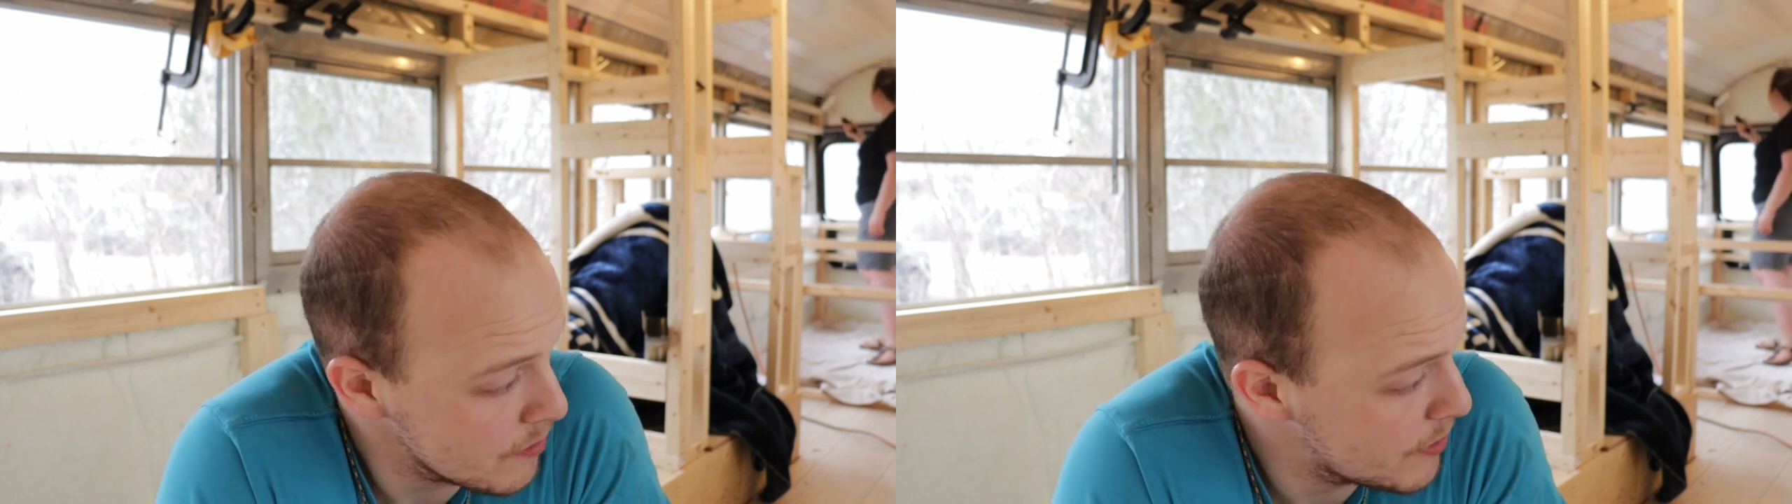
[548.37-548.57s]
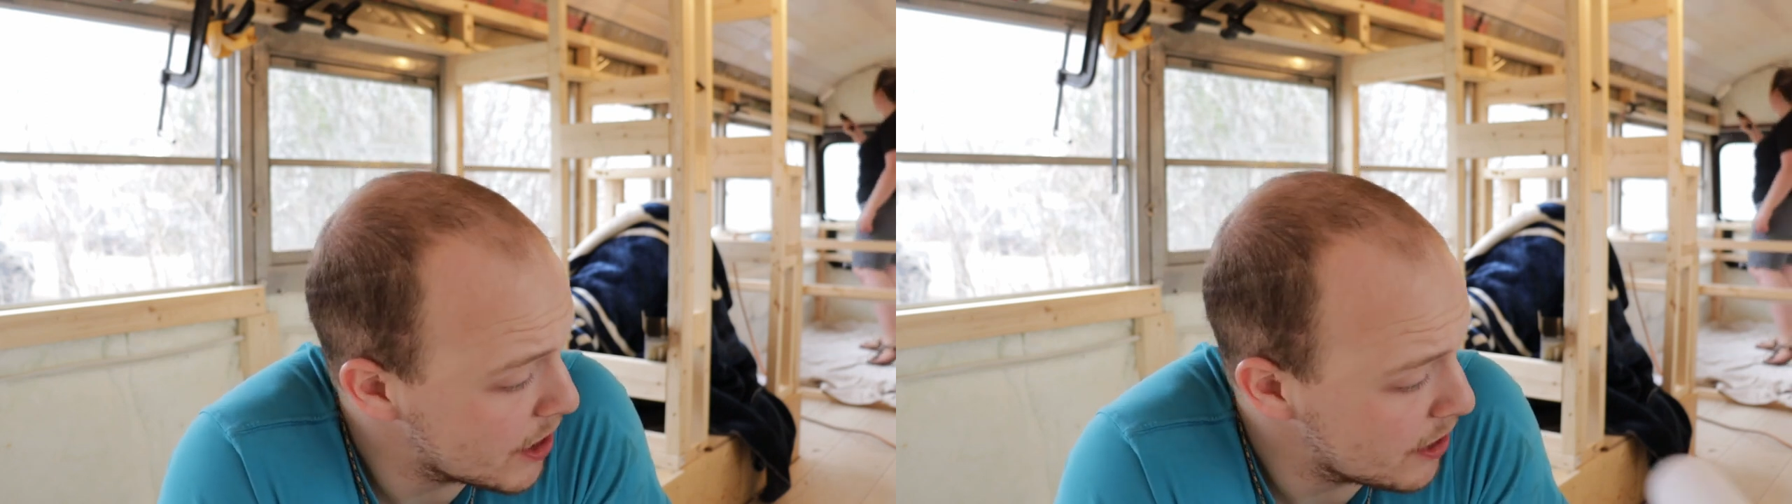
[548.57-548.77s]

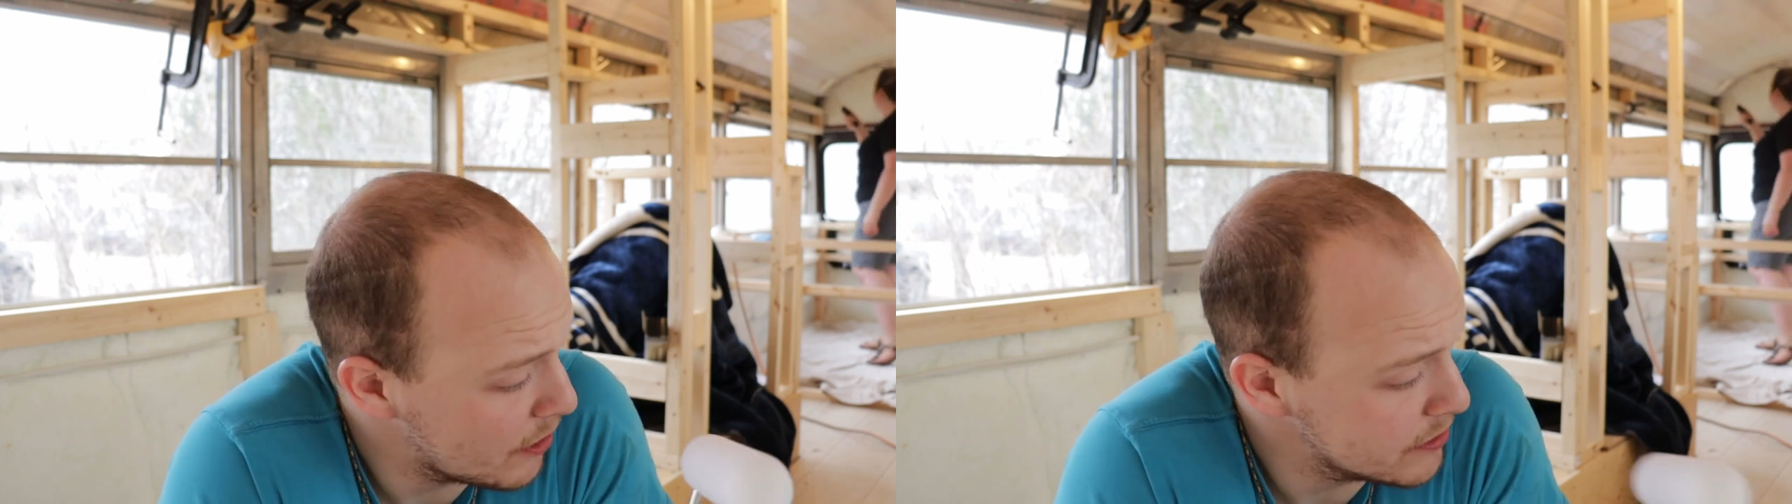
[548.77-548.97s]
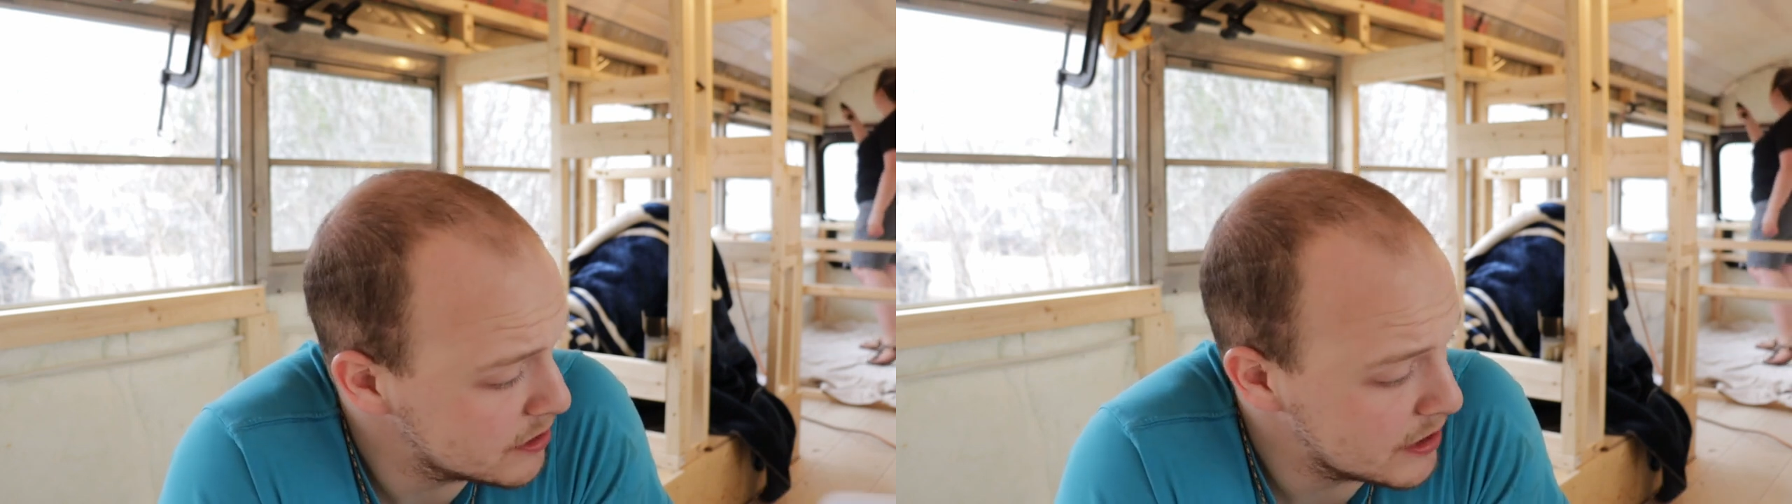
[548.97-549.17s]
we got
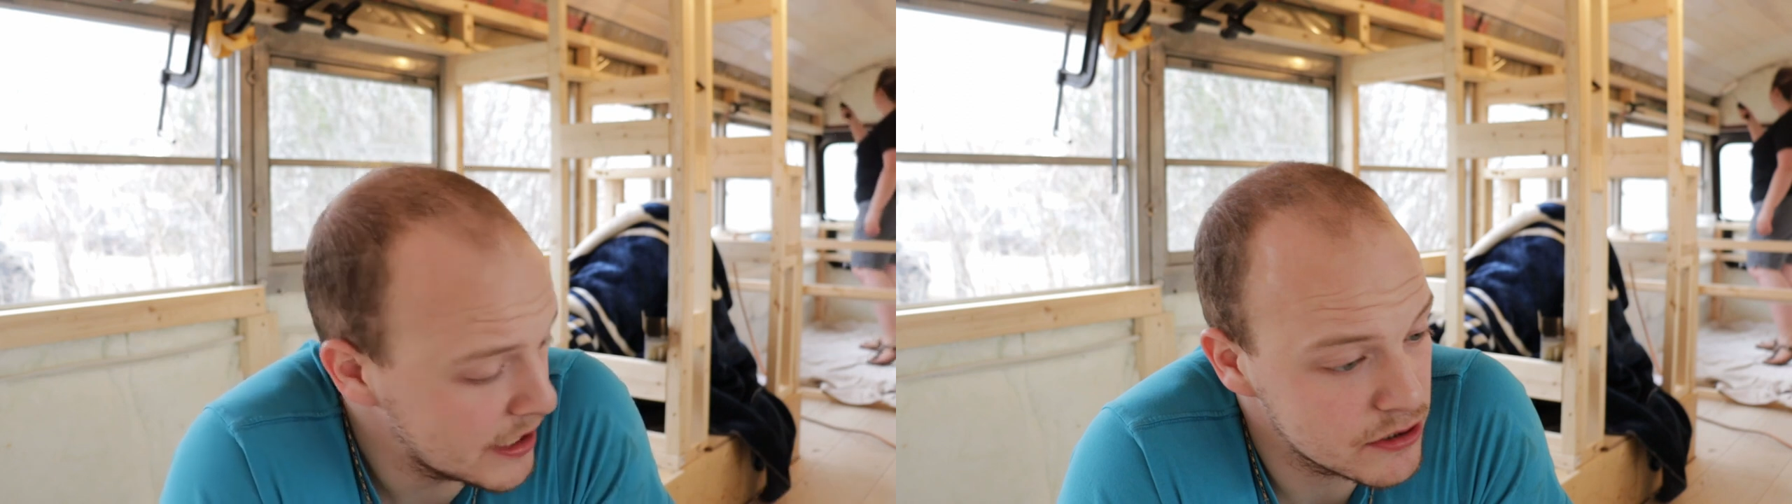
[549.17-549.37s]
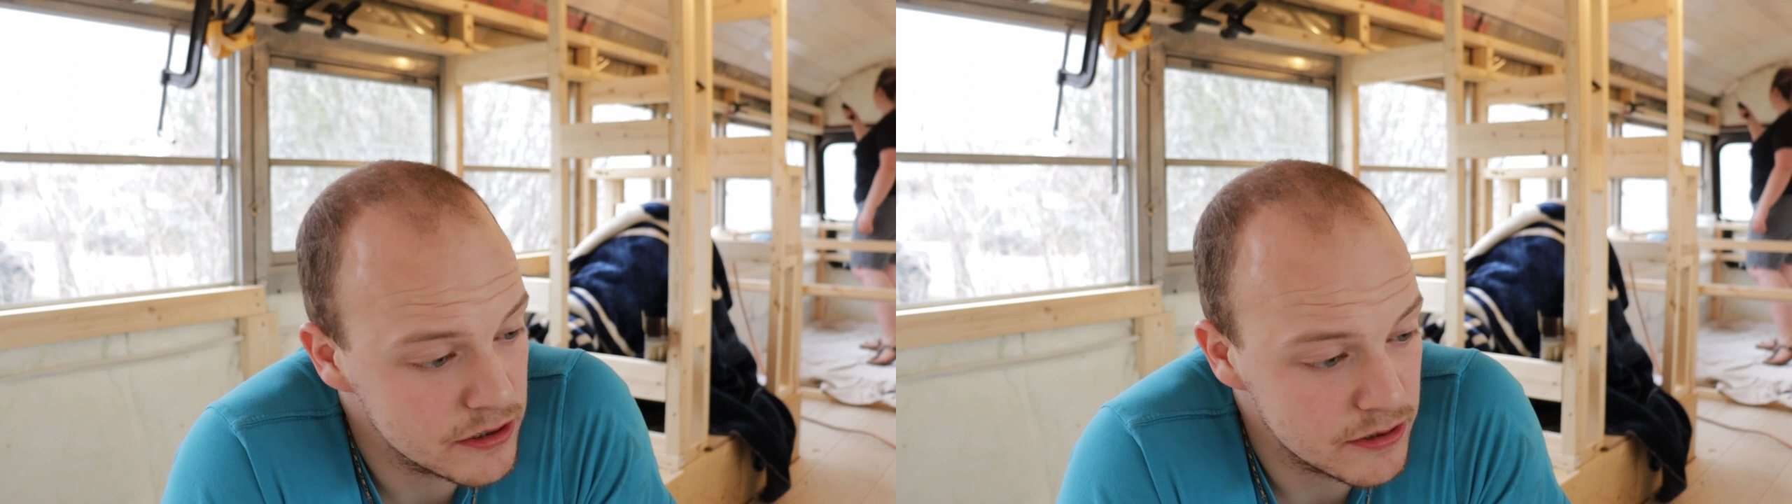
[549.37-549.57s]
all the
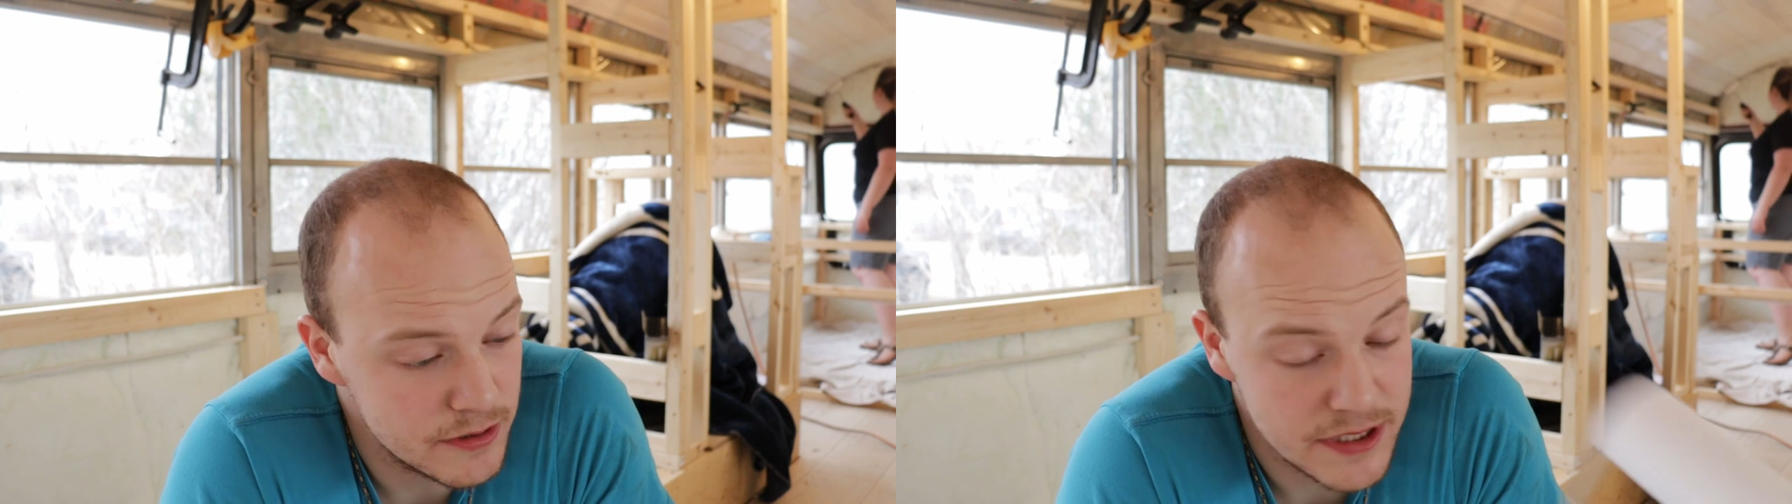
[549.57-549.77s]
electrical